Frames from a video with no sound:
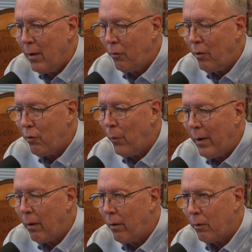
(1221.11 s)

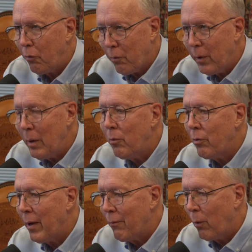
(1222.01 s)
situated along streams
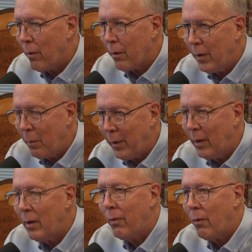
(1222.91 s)
to have the water coming
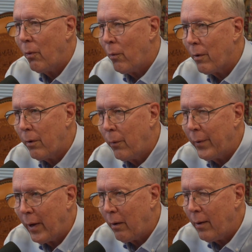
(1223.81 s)
in and then the water
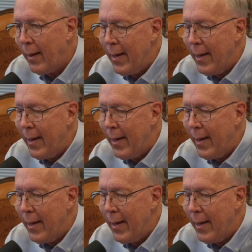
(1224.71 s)
going out.